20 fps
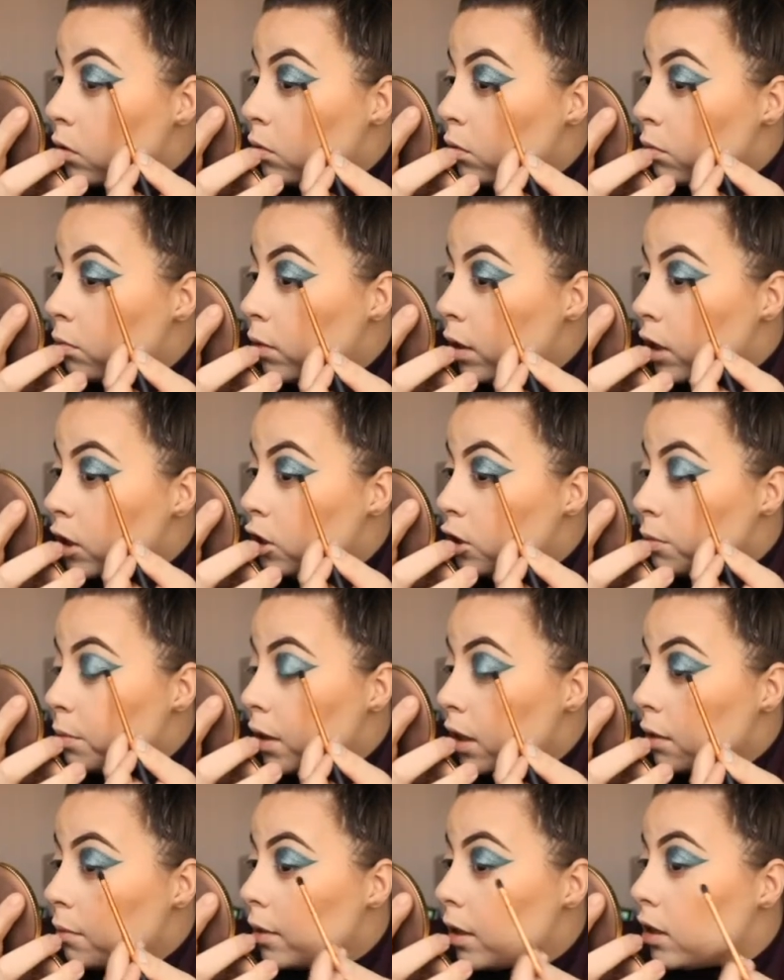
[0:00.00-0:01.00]
much
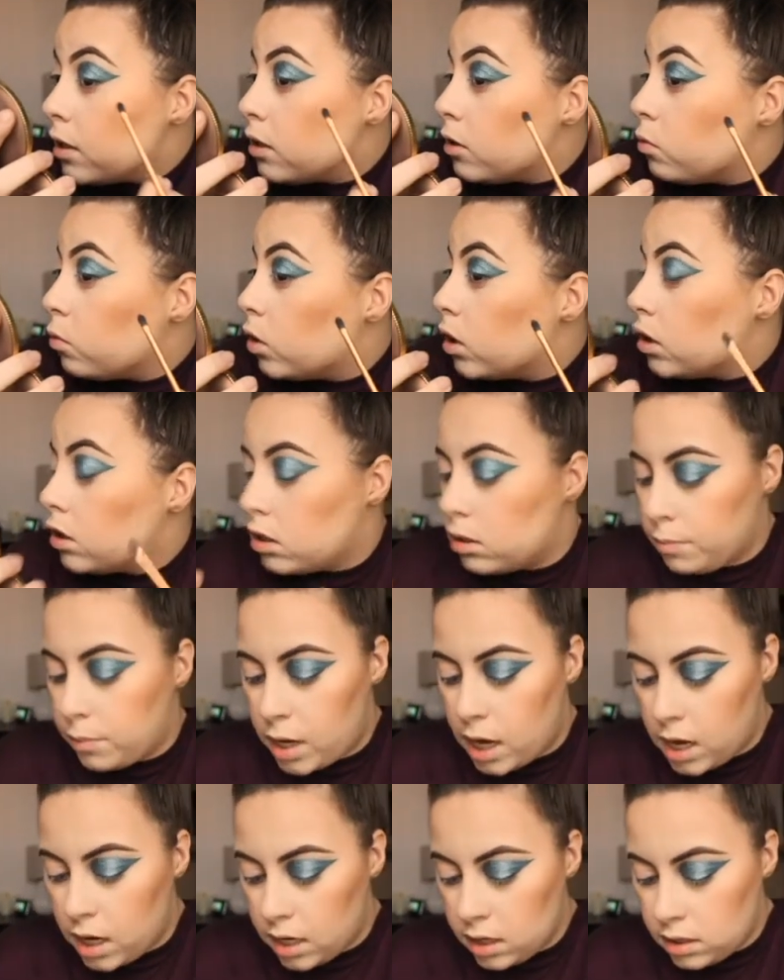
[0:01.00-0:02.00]
pigment in one
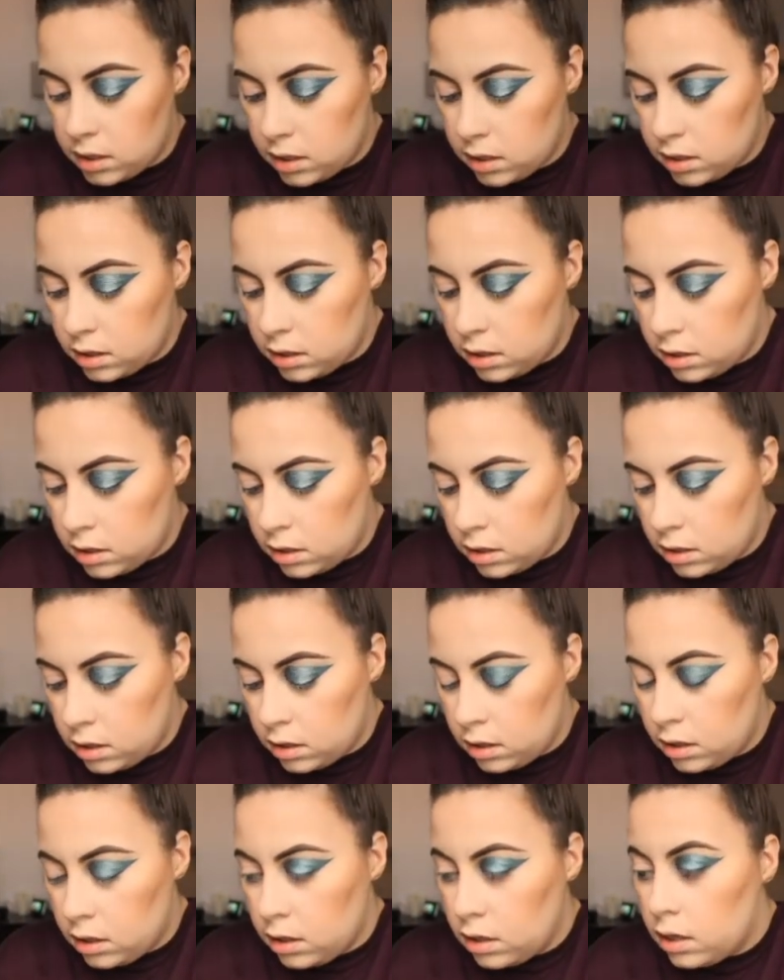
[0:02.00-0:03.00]
spot.
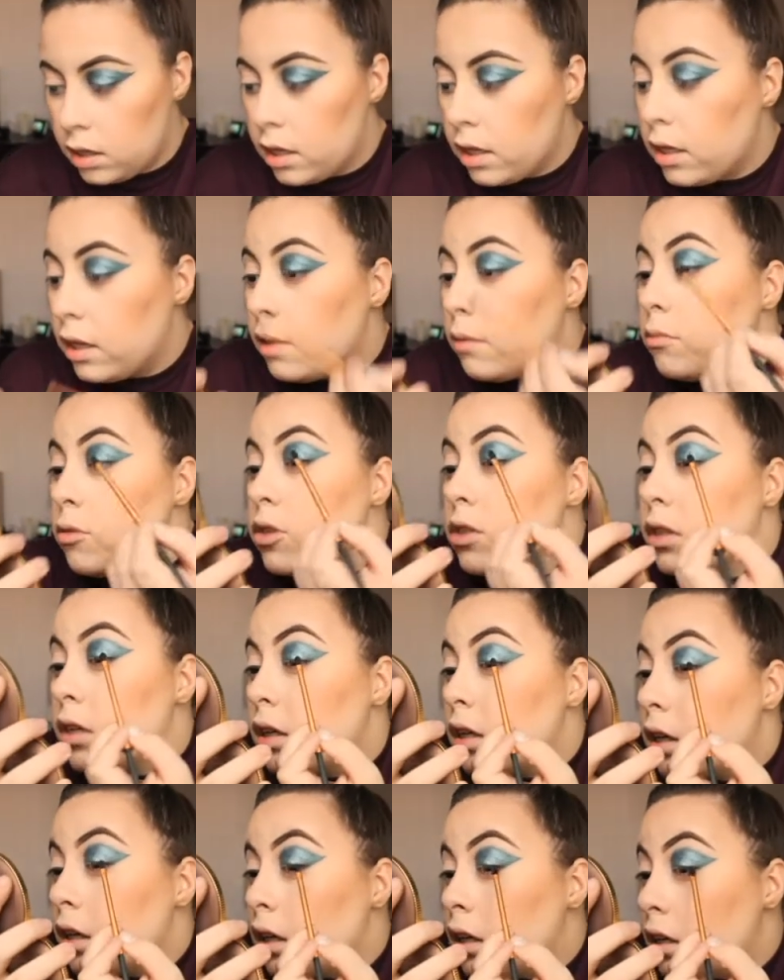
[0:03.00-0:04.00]
And I'm just
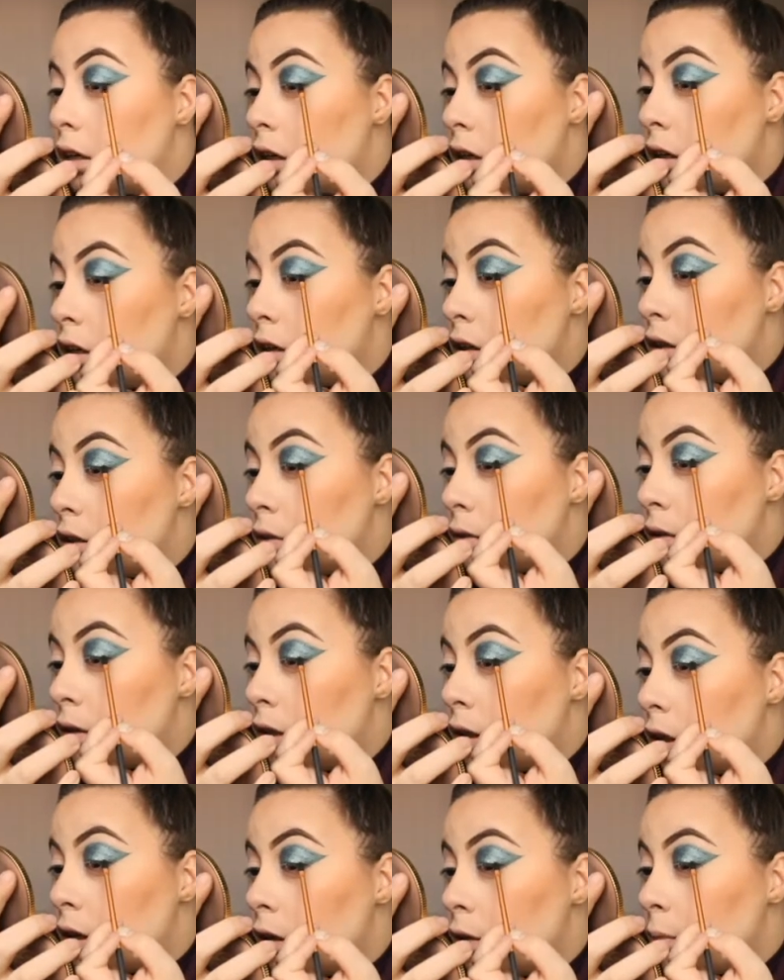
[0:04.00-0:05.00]
going to do a
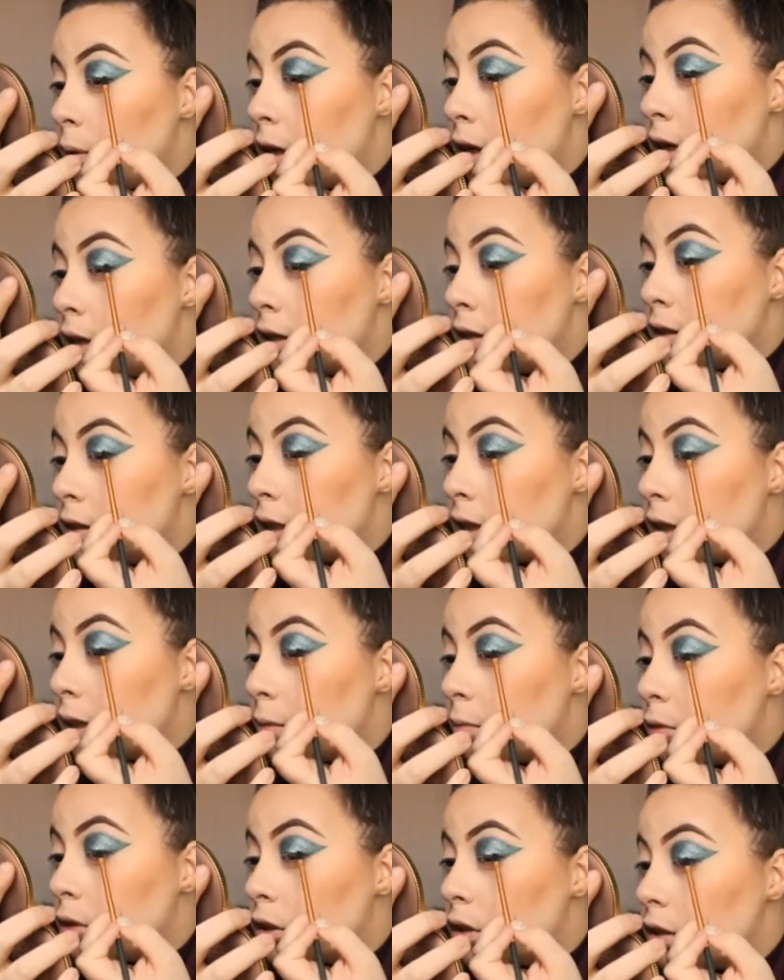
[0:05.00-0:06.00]
little bit at a
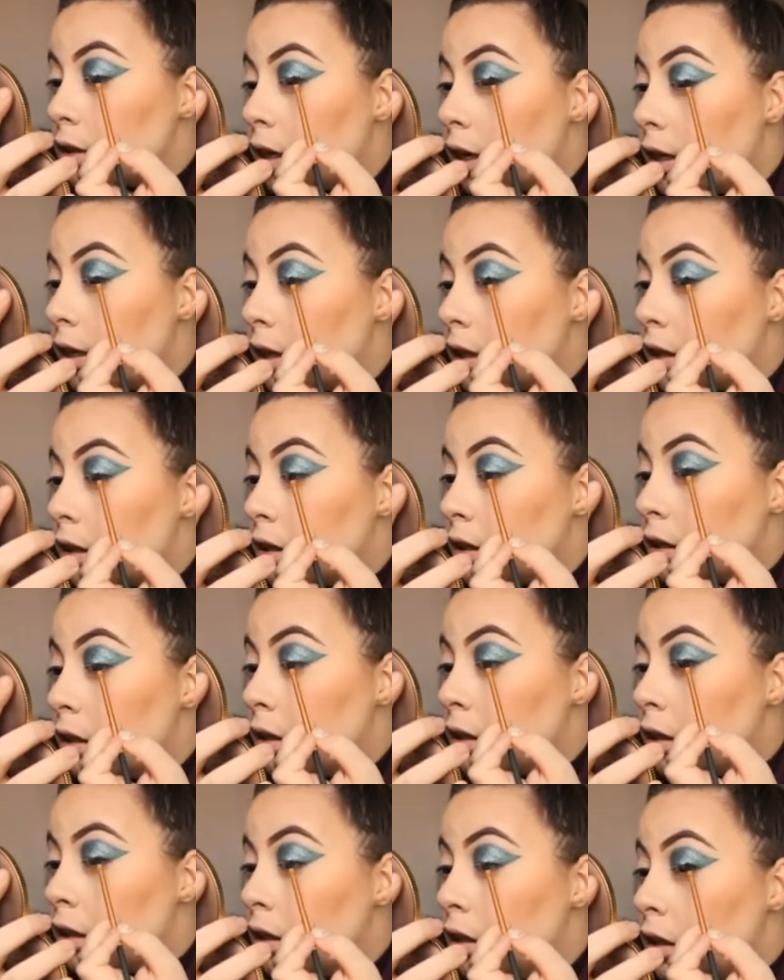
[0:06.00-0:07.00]
time, just kind of
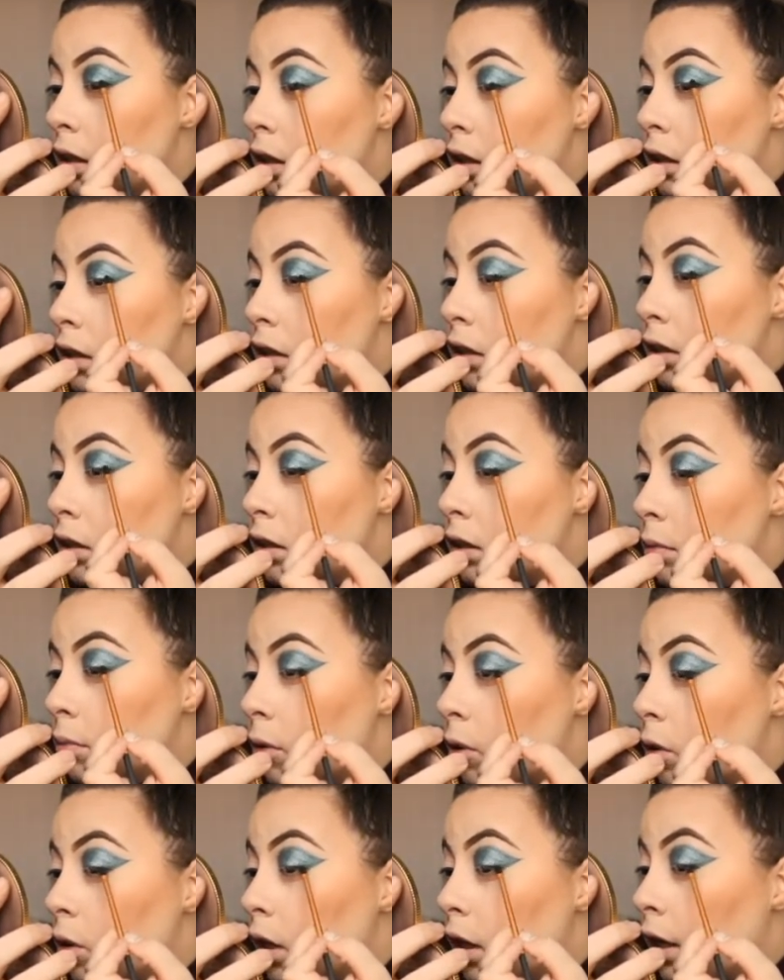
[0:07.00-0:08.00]

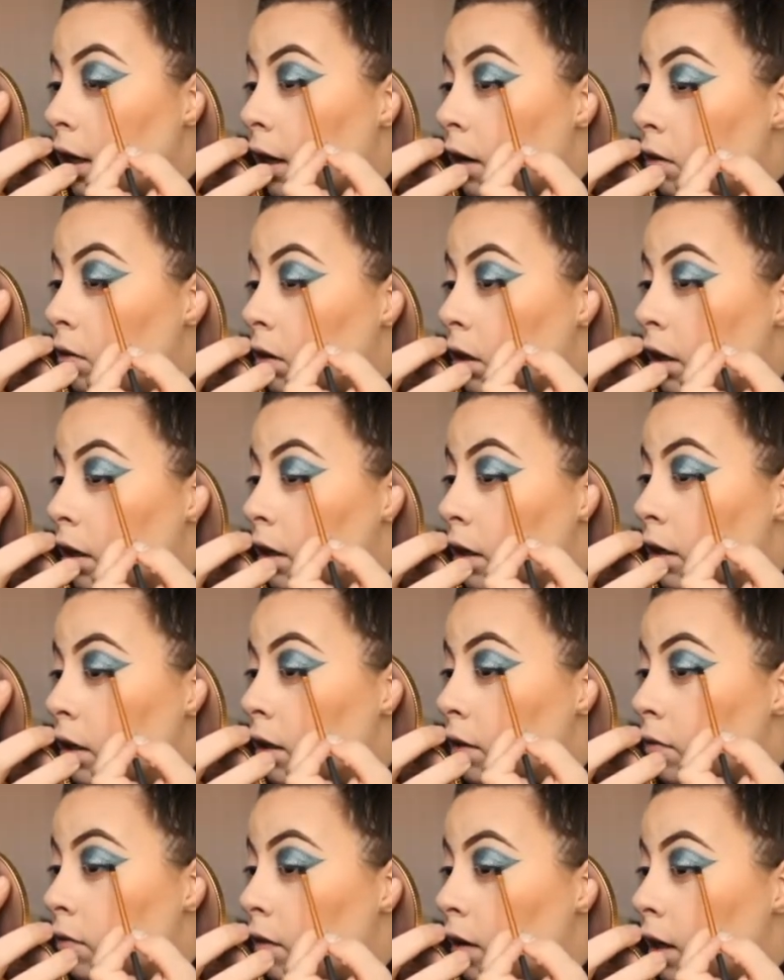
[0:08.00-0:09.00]
smoking out and
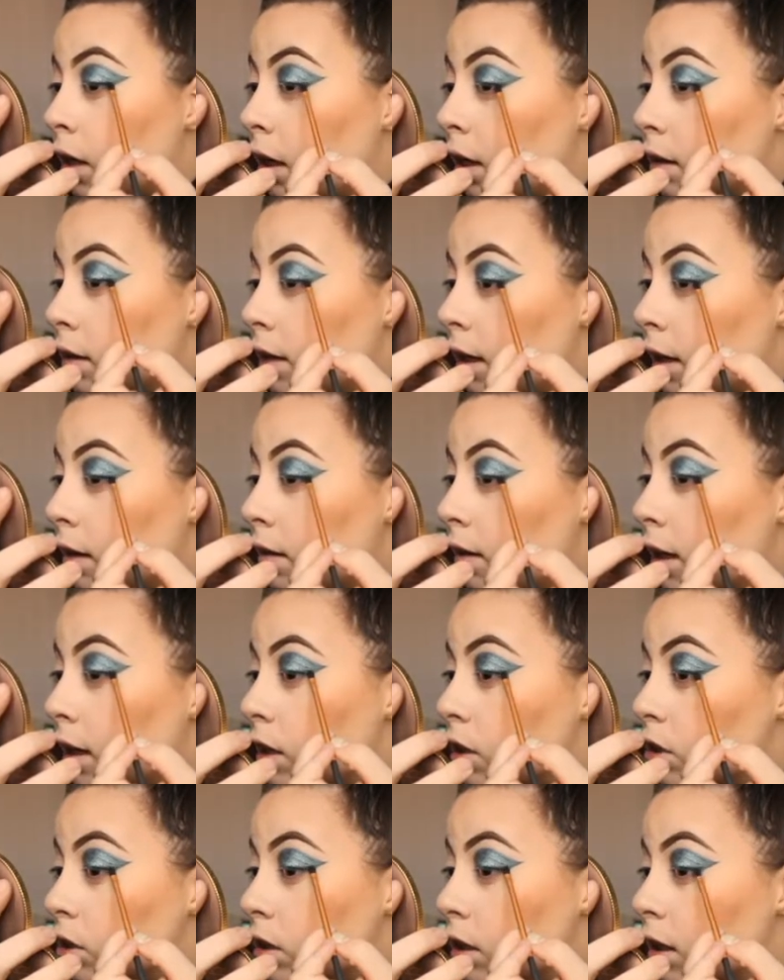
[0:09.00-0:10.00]
defining that
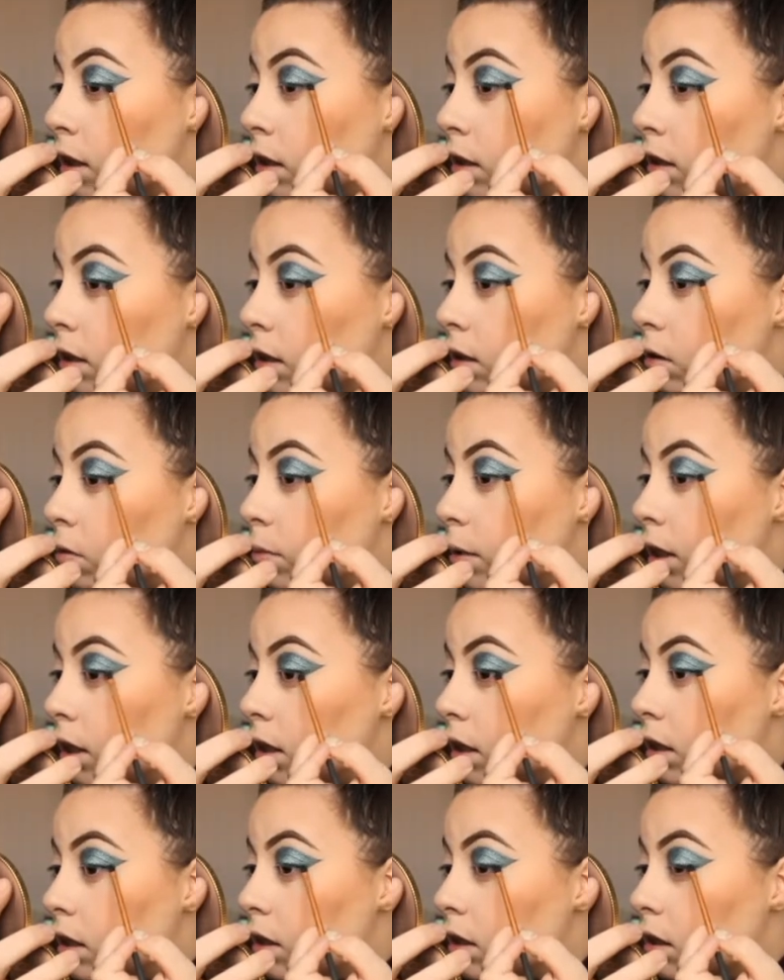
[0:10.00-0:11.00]
lash line a little bit.